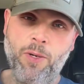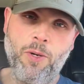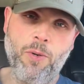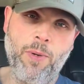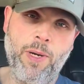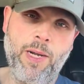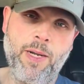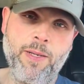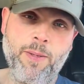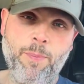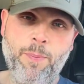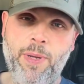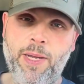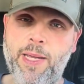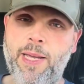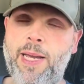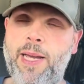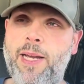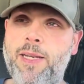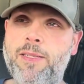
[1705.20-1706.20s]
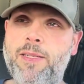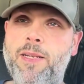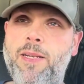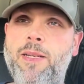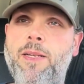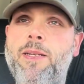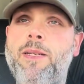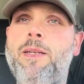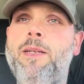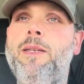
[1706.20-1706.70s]
around a big
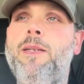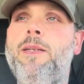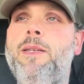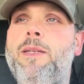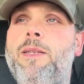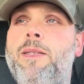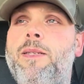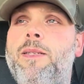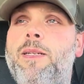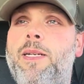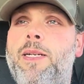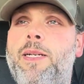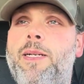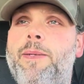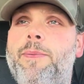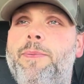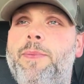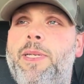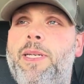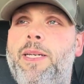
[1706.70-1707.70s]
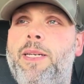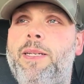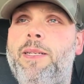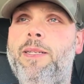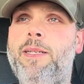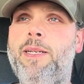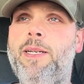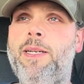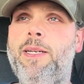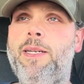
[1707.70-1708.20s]
accident, and
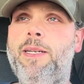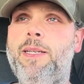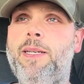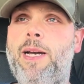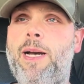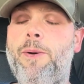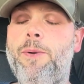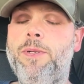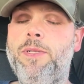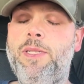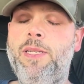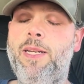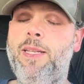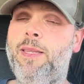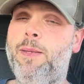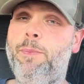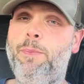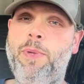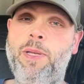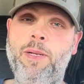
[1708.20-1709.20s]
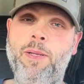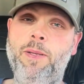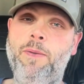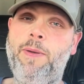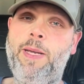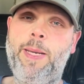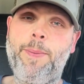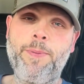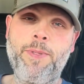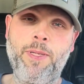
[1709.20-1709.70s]
I was in the middle of
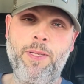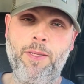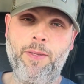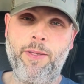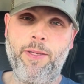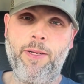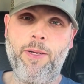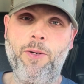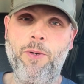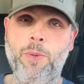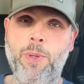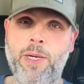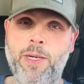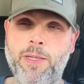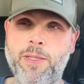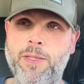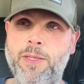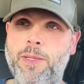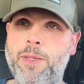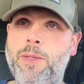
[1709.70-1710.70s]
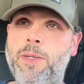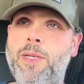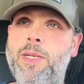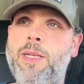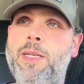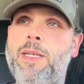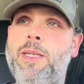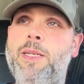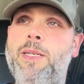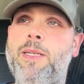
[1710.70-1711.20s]
absolutely nowhere, so
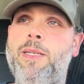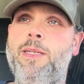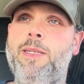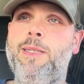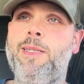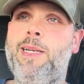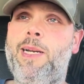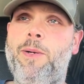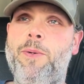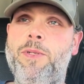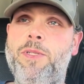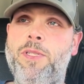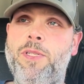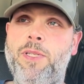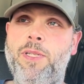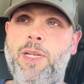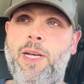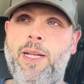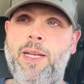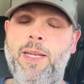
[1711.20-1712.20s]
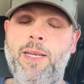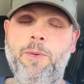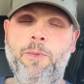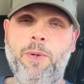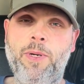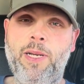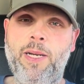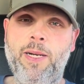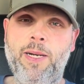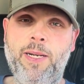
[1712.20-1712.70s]
I was not
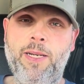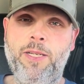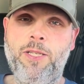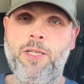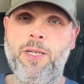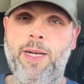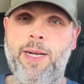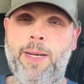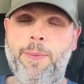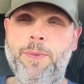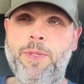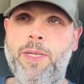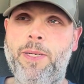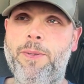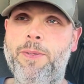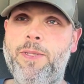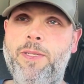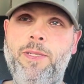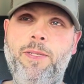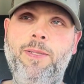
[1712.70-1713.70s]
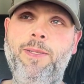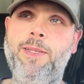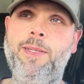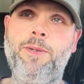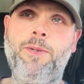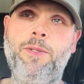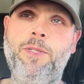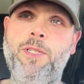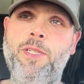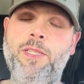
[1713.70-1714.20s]
anywhere near any shops.
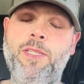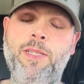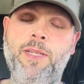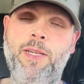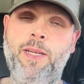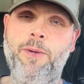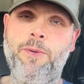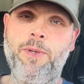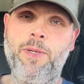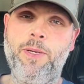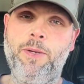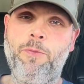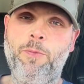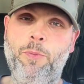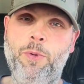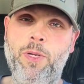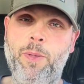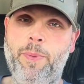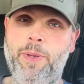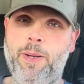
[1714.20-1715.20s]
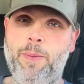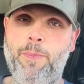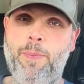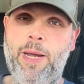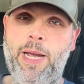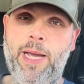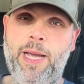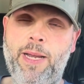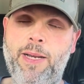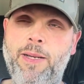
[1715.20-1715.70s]
It would have been a
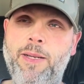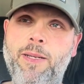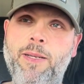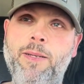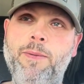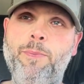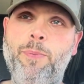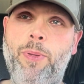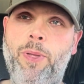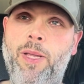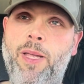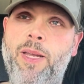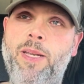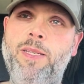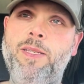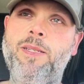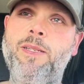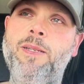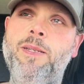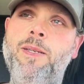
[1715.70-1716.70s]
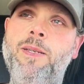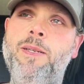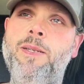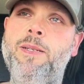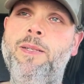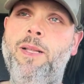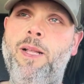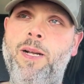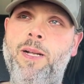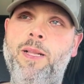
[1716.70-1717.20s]
bad place.
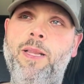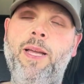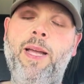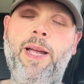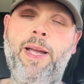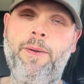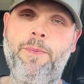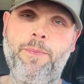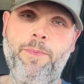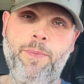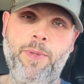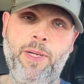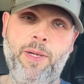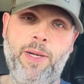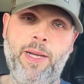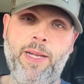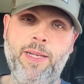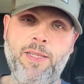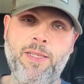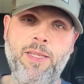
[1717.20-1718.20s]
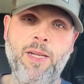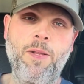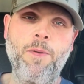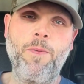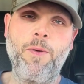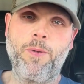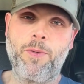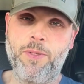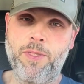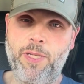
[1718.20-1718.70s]
Luckily, I had cell
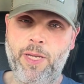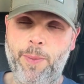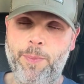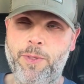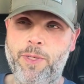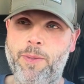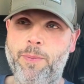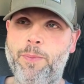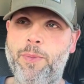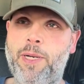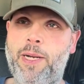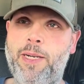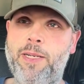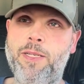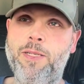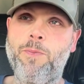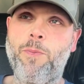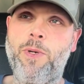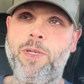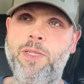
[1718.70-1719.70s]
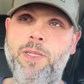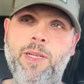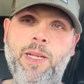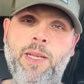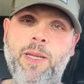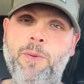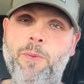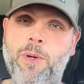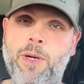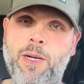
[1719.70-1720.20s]
phone reception, but I just wasn't
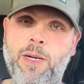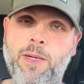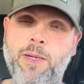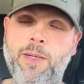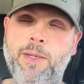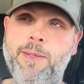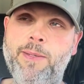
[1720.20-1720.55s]
anywhere